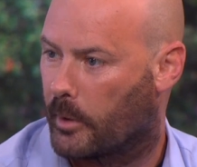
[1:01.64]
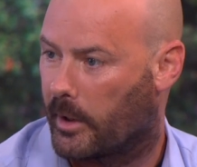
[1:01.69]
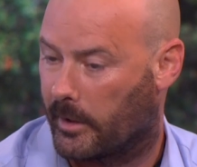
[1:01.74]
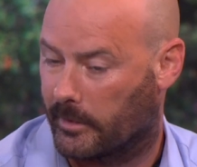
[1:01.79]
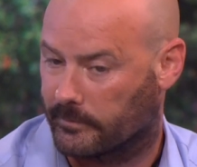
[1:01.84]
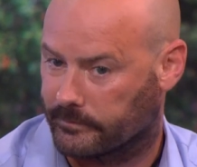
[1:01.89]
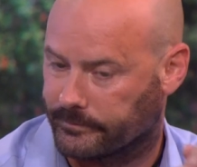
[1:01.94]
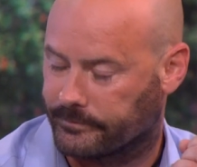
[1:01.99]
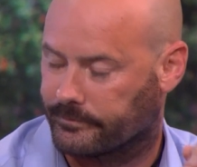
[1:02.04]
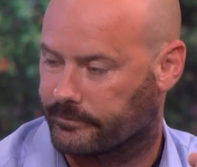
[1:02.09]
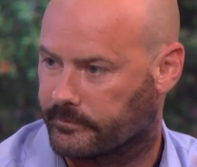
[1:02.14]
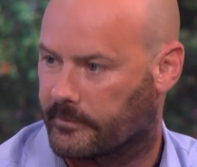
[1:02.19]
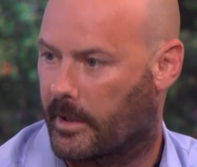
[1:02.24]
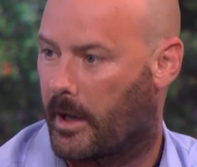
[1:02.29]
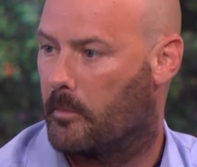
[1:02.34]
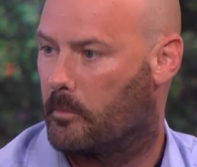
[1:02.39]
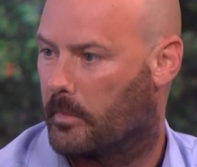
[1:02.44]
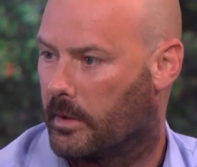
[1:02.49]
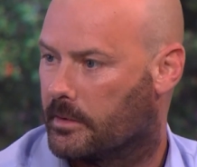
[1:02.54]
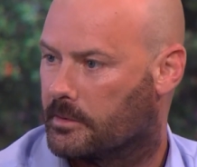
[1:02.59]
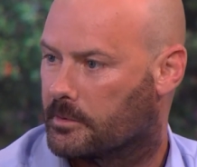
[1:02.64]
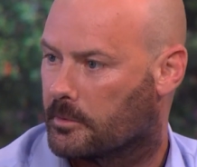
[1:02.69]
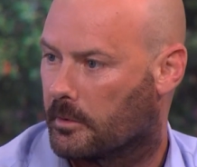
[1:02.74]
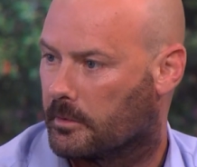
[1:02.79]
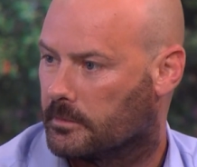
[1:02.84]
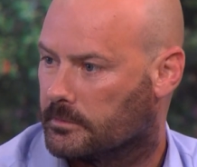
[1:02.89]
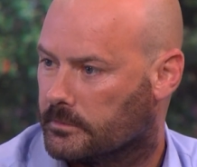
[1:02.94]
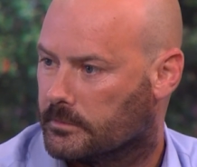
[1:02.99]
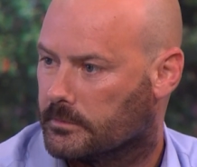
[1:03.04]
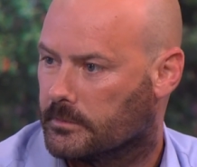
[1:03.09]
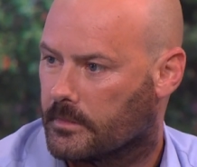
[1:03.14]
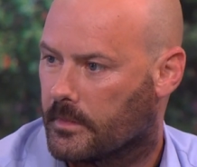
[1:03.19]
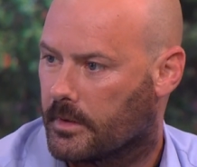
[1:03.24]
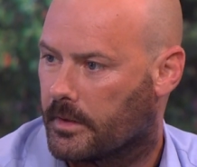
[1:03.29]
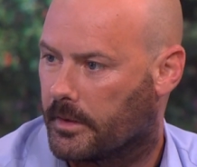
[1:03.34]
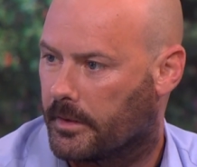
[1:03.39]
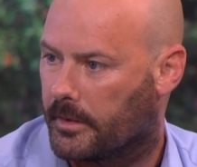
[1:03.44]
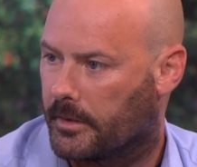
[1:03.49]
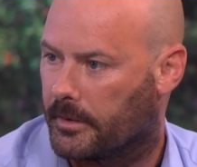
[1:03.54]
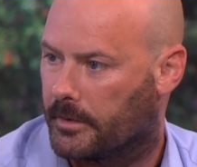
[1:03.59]
when it hit me, so...
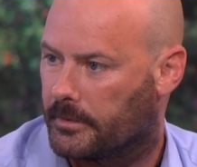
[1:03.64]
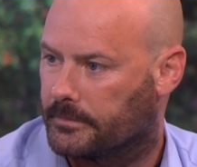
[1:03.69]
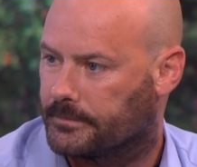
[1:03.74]
Yeah.